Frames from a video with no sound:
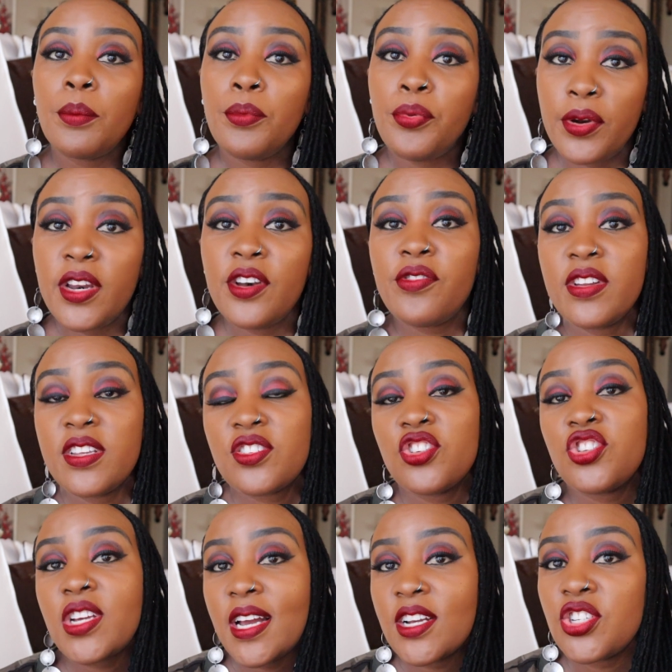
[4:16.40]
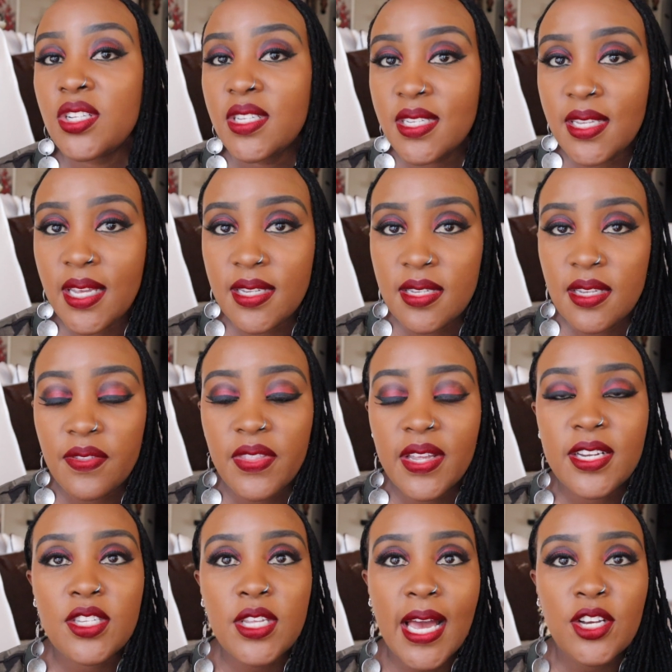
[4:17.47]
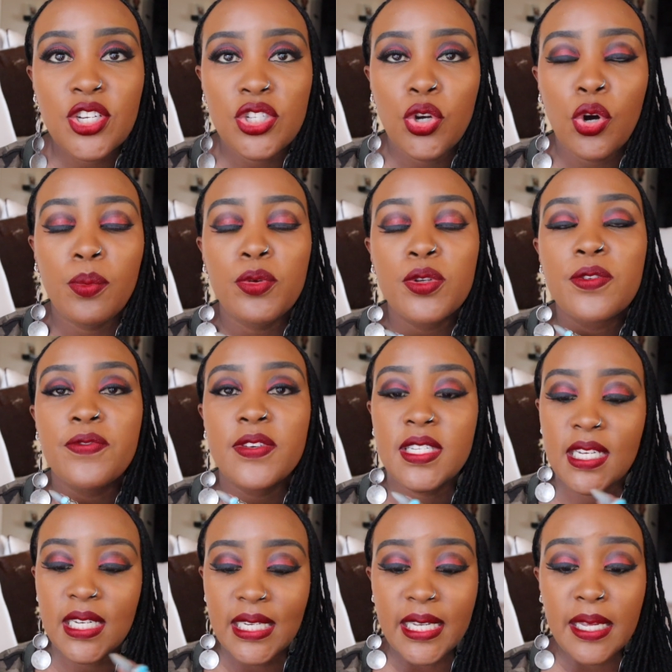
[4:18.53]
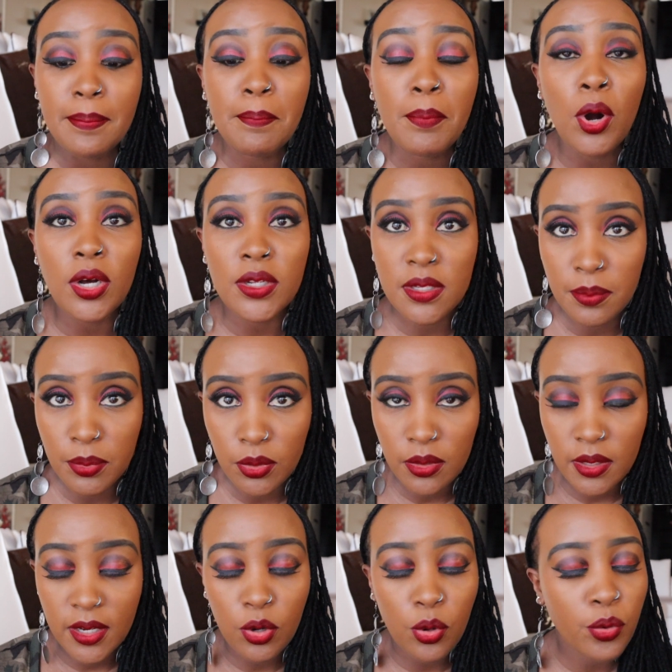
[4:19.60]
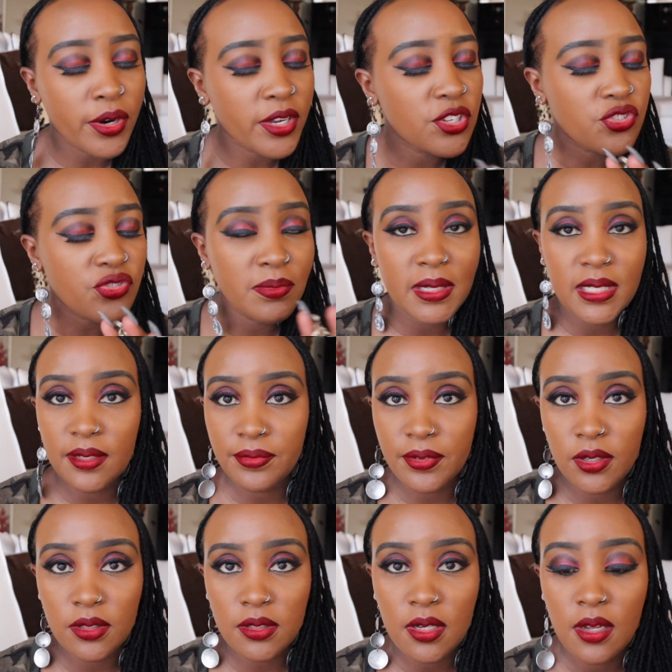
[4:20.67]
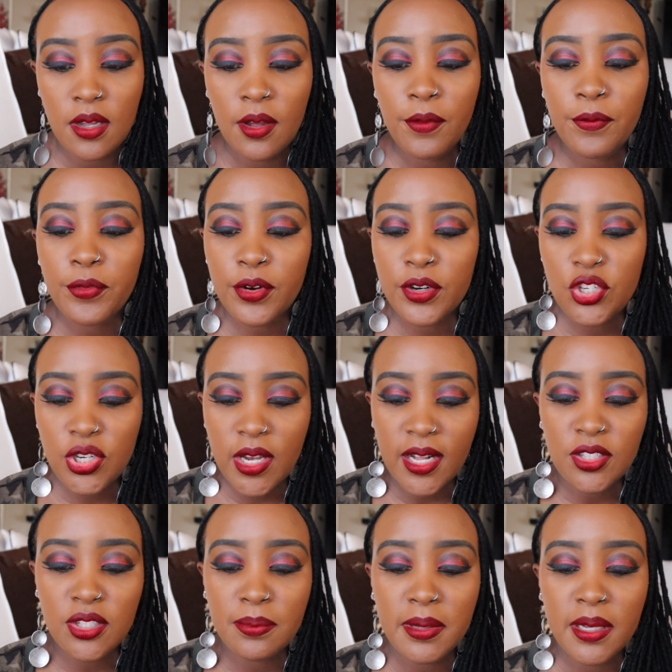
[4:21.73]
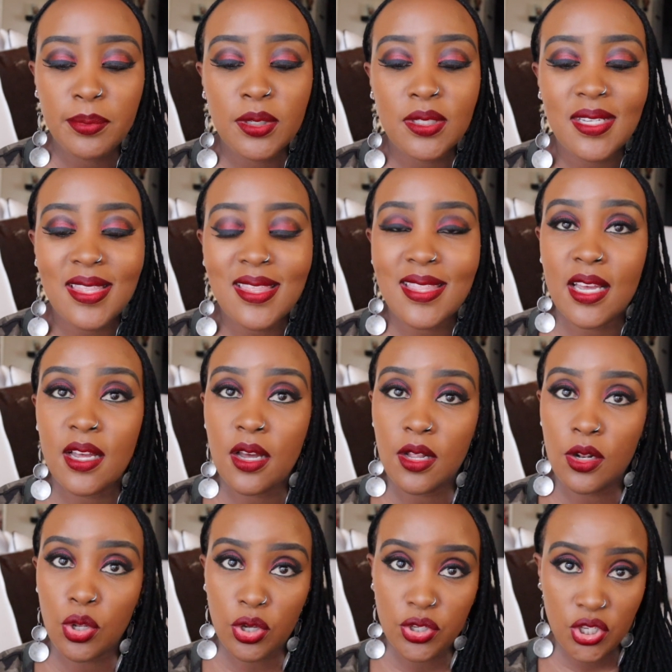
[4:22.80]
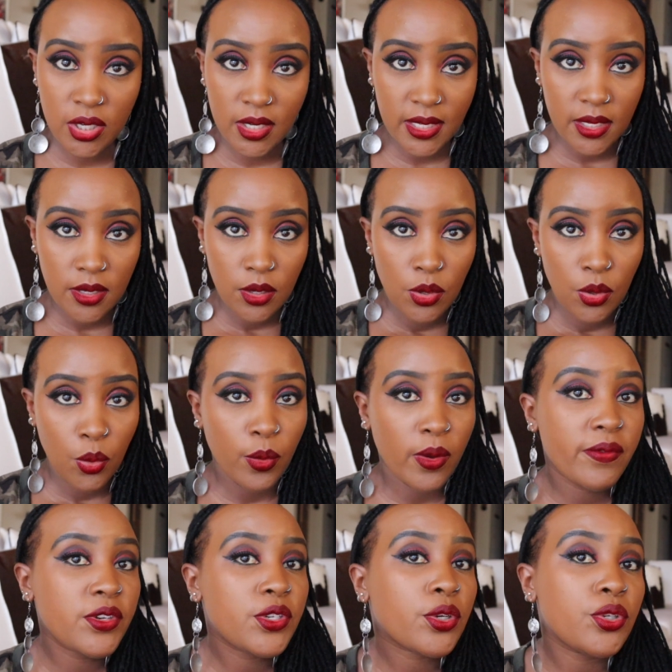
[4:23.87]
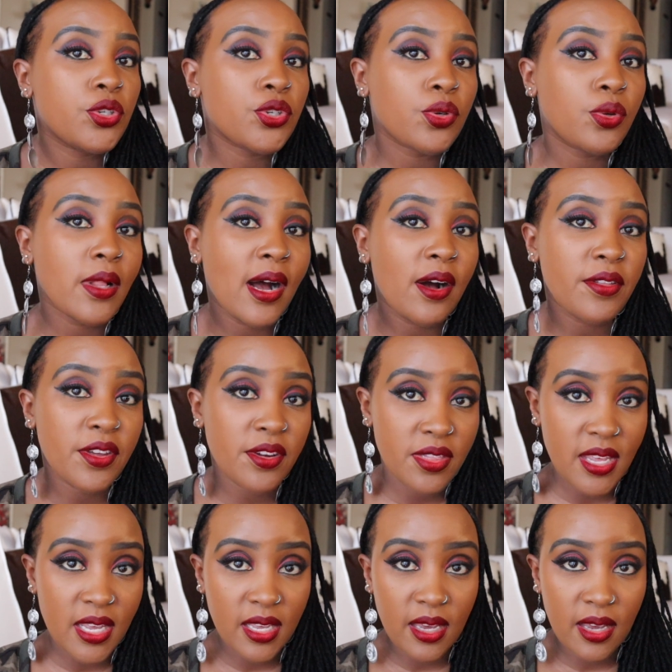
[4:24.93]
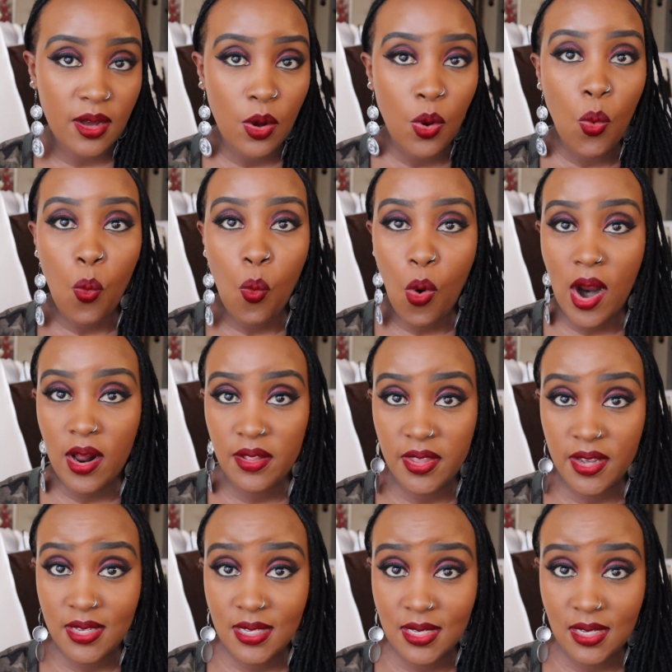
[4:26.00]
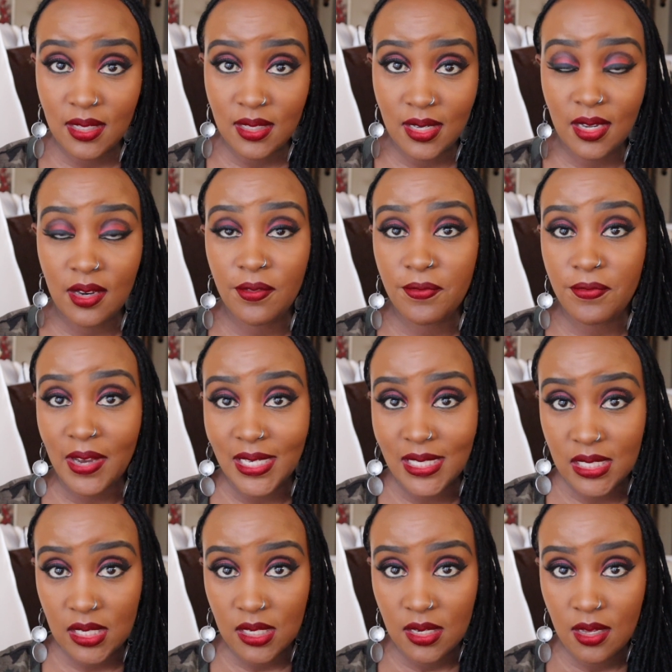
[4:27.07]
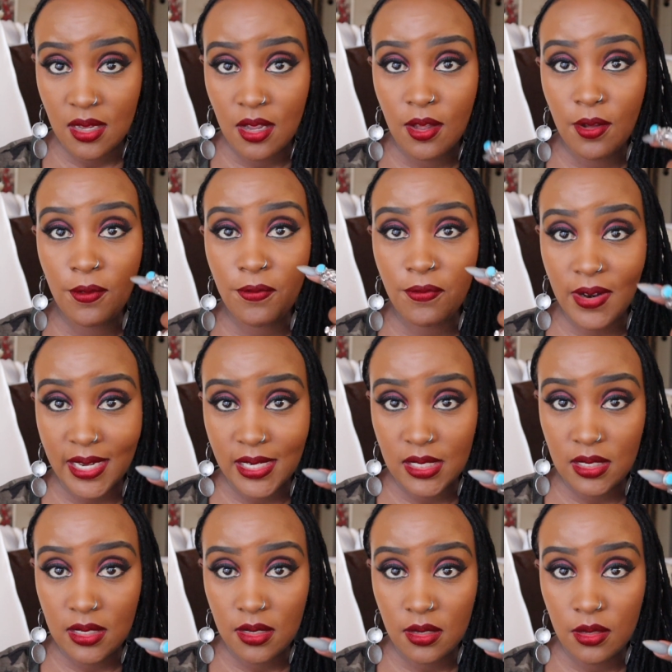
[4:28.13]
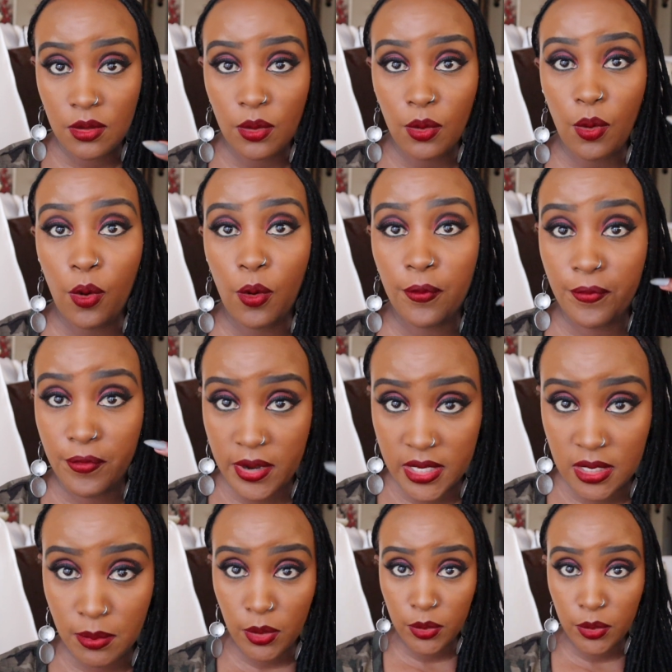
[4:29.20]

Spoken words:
Brain research actually says that it's actually almost physically impossible or extremely difficult for a child to be able to think logically or even to control how they're thinking while they're still in fight, flight, or freeze